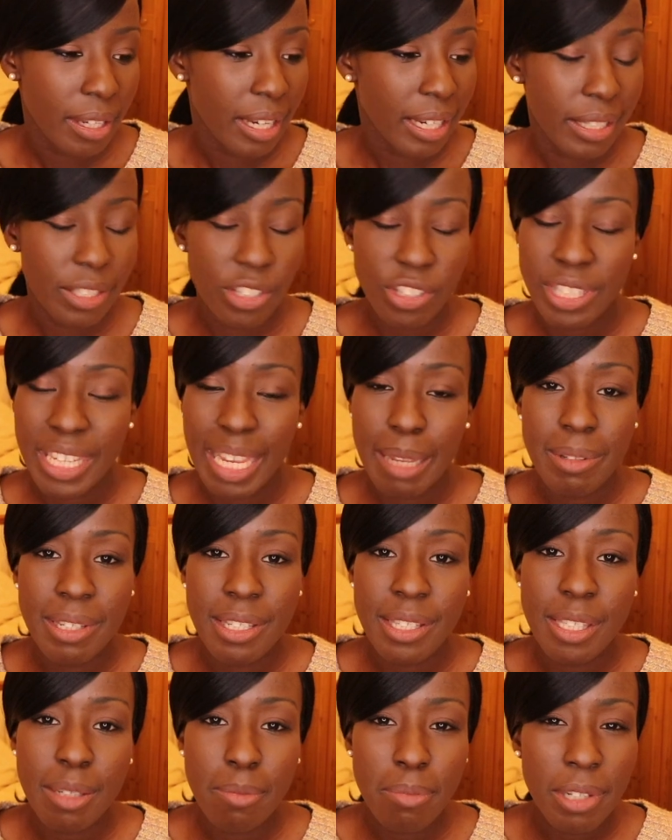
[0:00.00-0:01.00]
I just kept
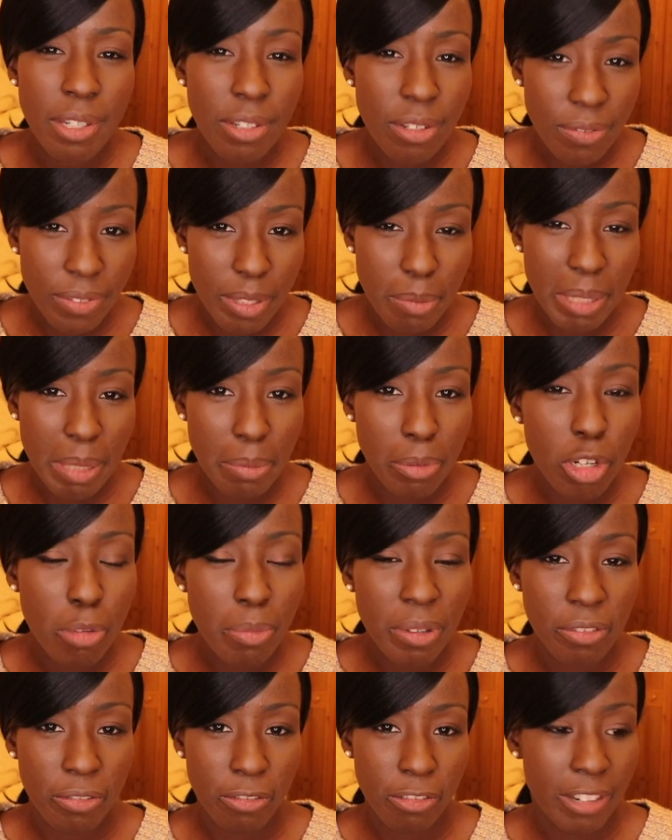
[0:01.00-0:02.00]
it simple enough that people could
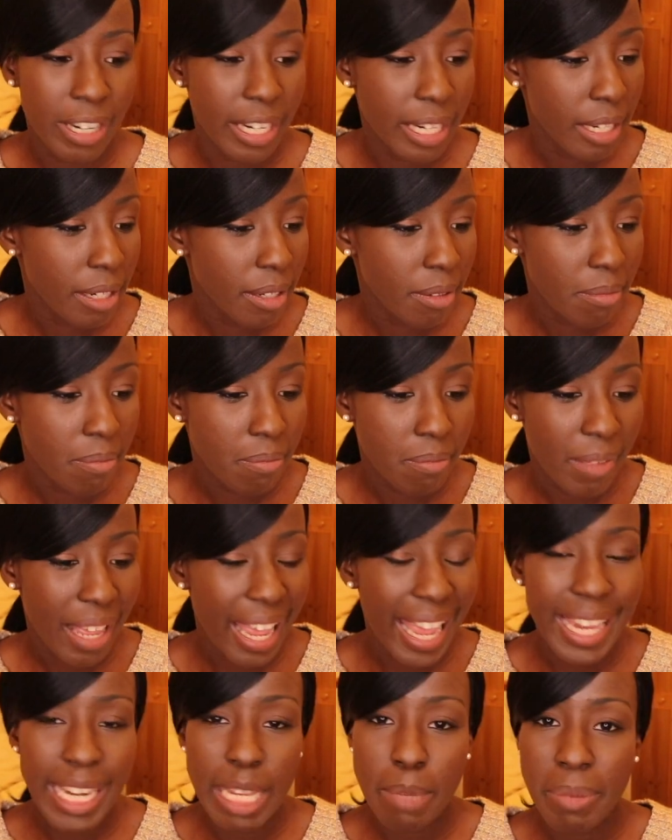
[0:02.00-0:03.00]
be free.
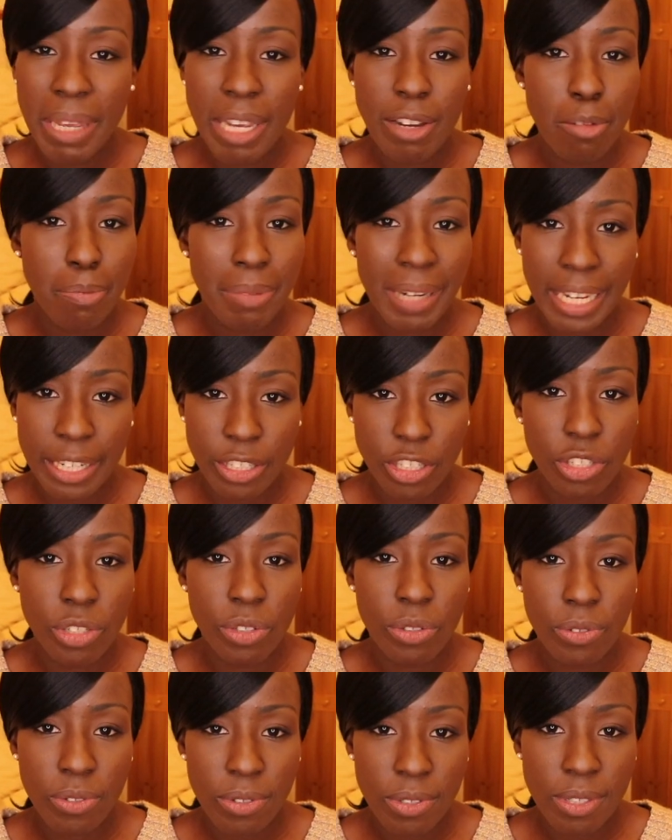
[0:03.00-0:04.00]
Any pair of black
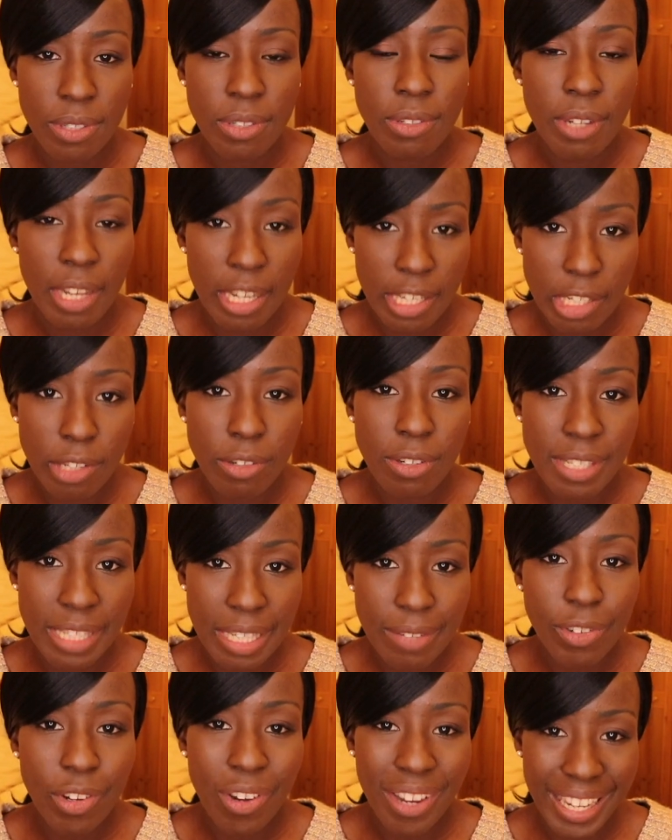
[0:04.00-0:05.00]
shoes, as long as
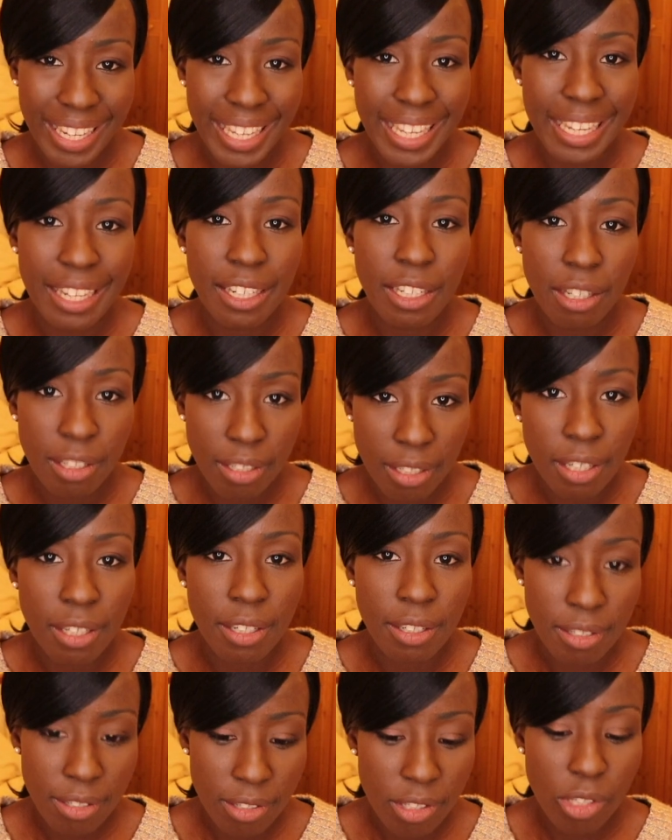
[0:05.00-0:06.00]
they've got a heel on
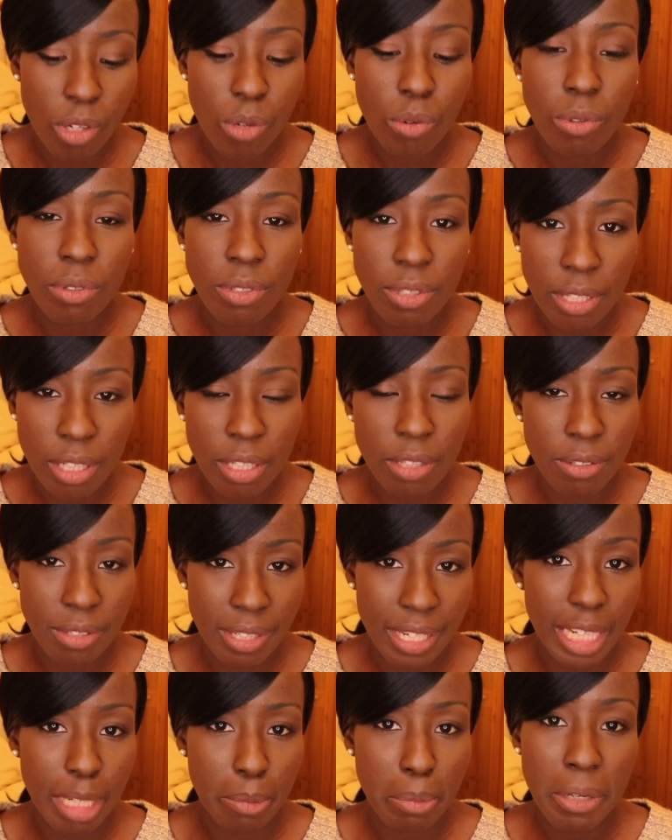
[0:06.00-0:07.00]
and a sole that
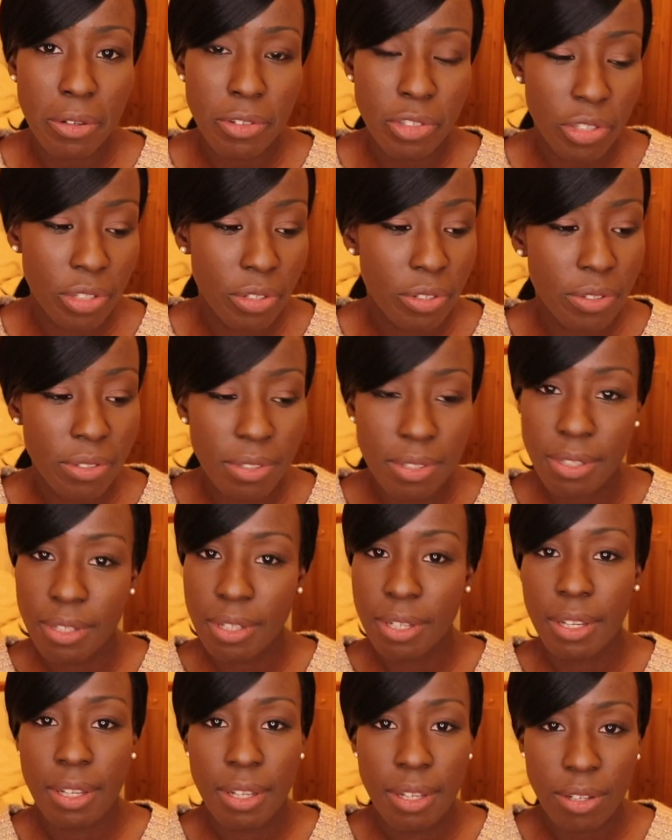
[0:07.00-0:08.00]
looks like a pair of shoes,
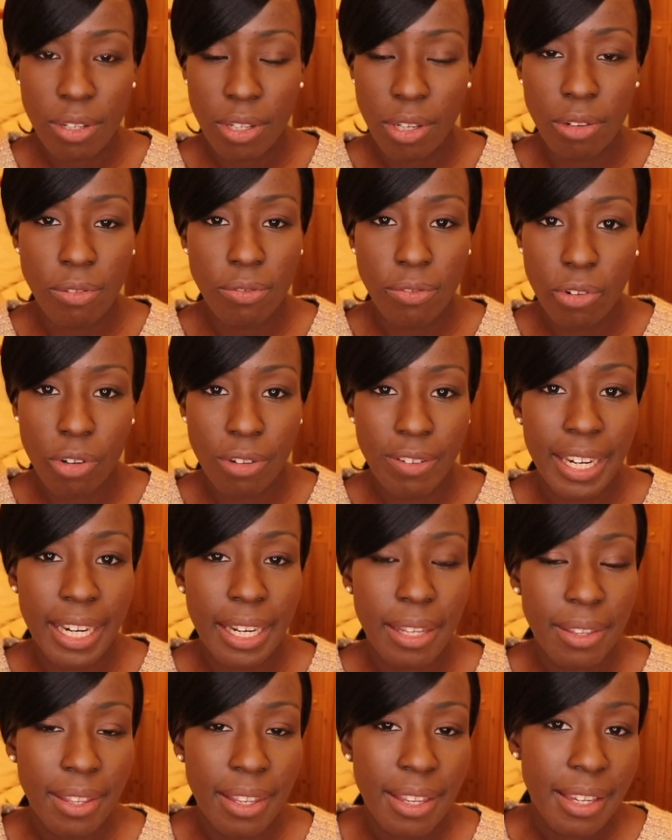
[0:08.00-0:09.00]
go for
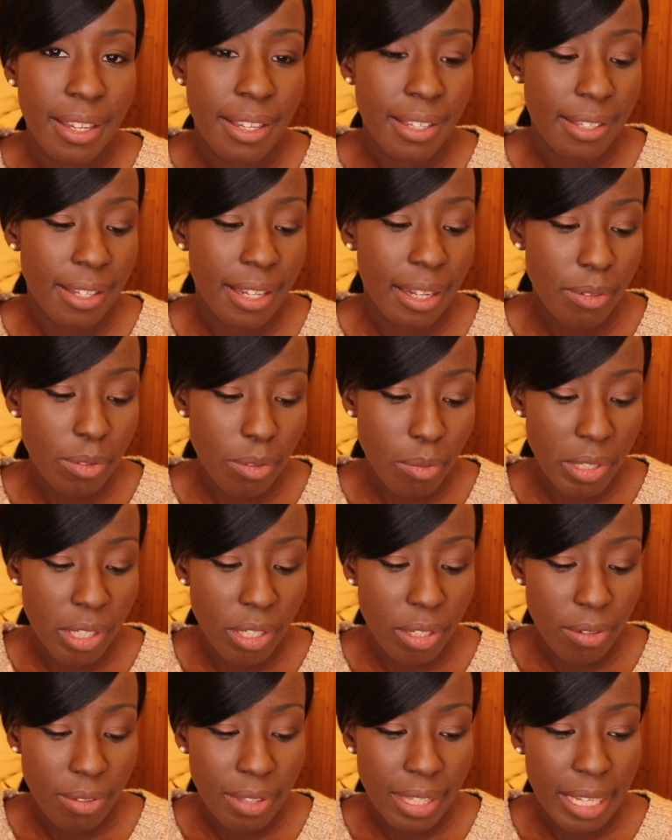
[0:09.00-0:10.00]
it. So that was what we
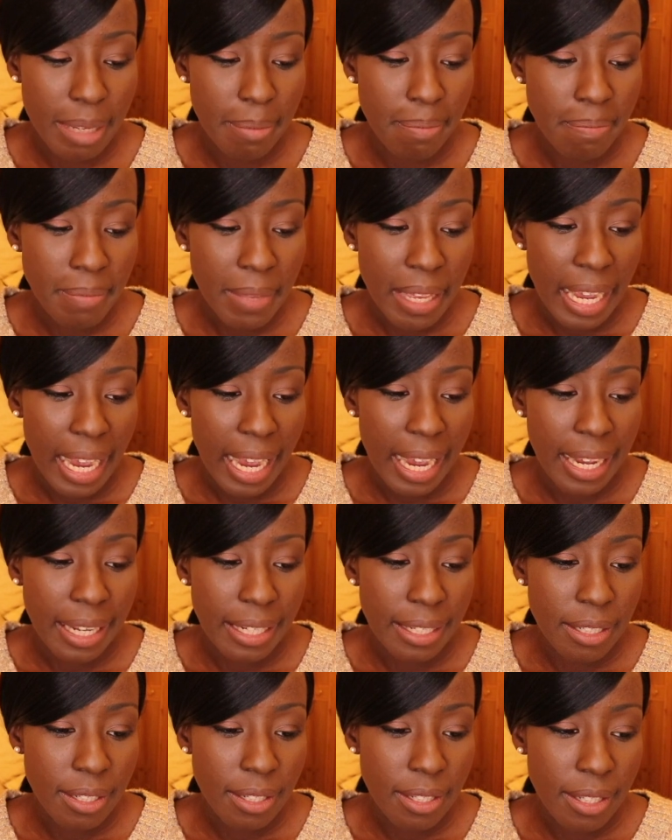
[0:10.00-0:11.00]
told them.
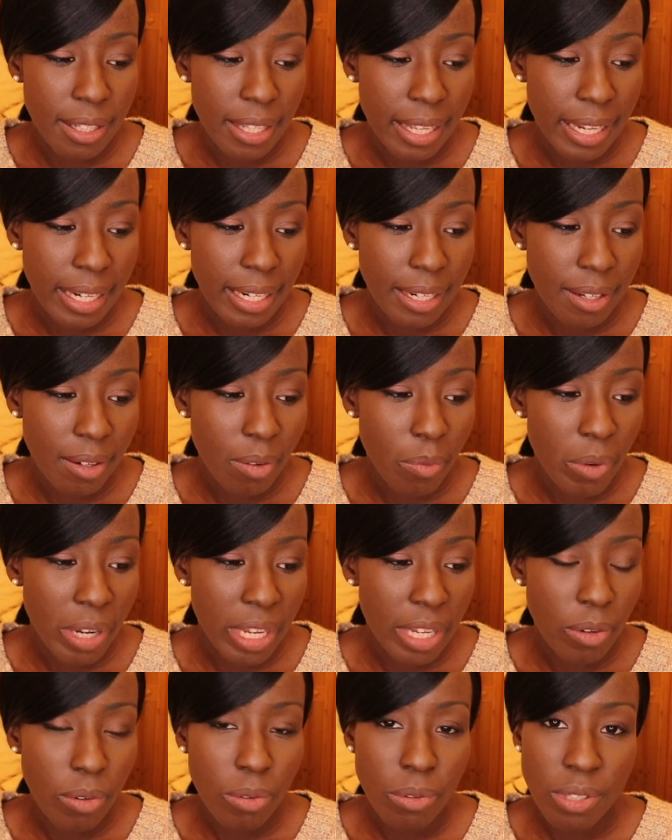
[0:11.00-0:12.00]
And then
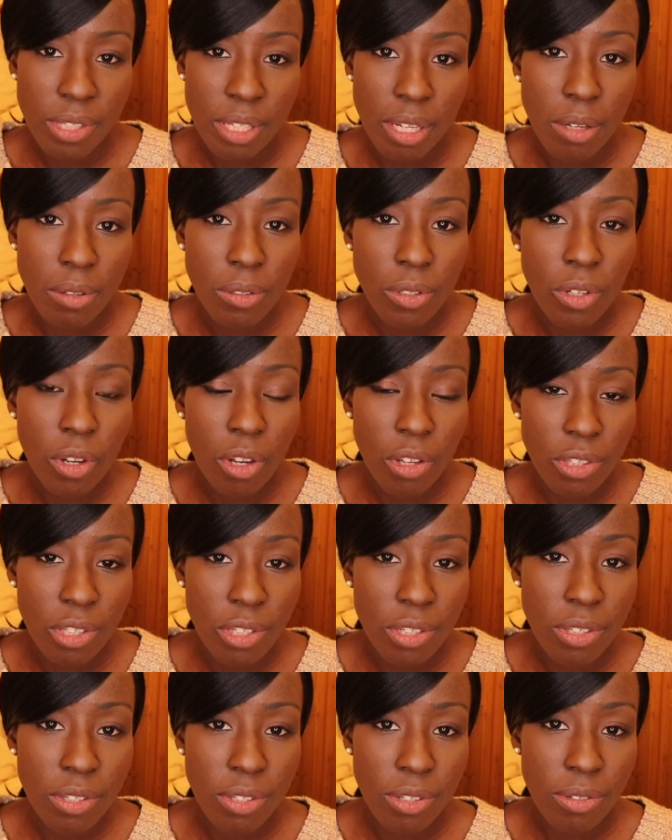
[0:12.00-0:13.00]
we also got the
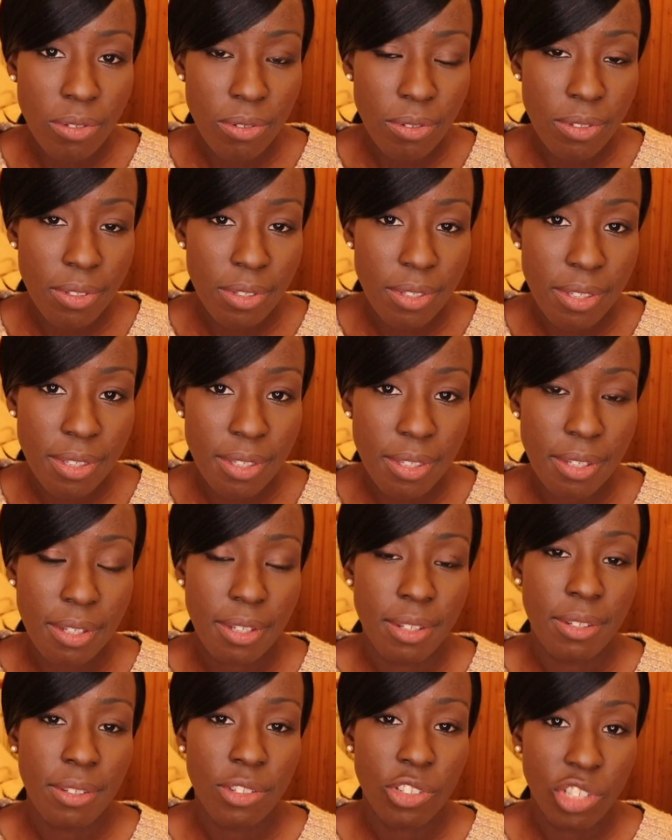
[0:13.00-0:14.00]
suits
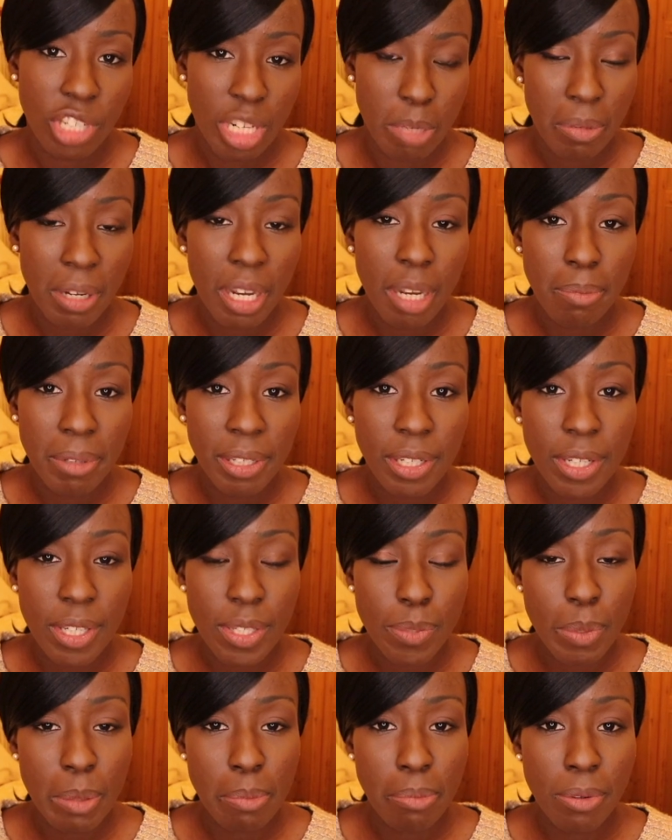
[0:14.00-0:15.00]
cheaper
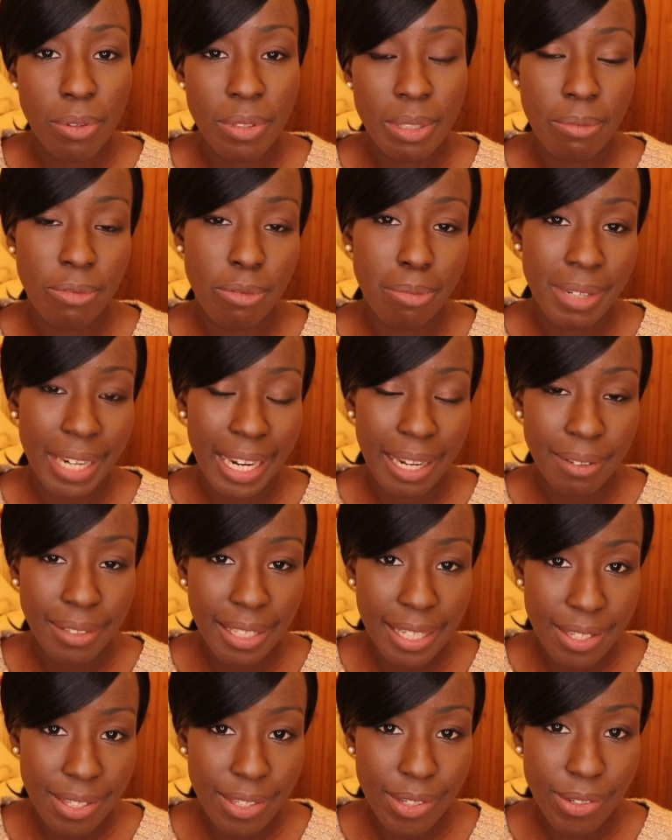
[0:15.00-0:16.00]
because we bought them from an
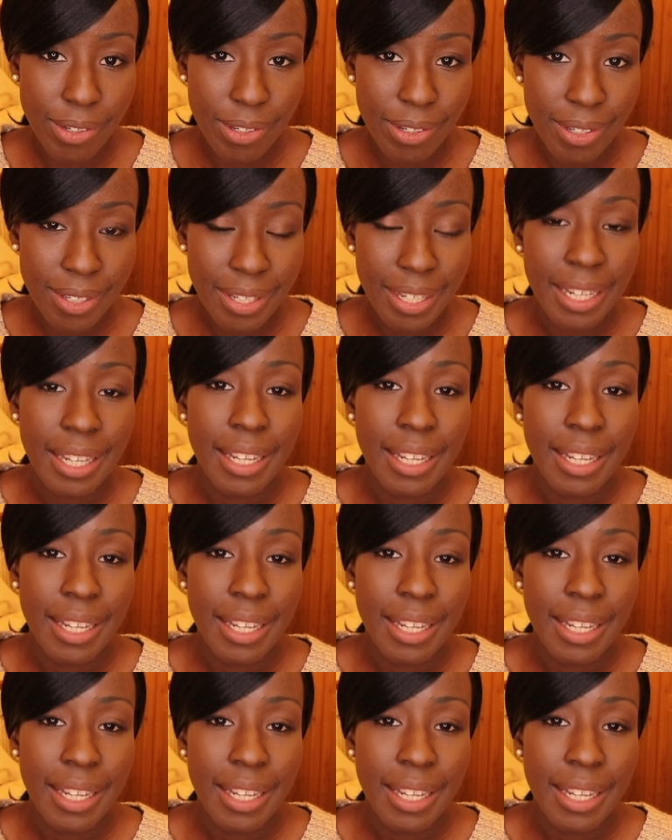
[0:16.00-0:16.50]
outlet store.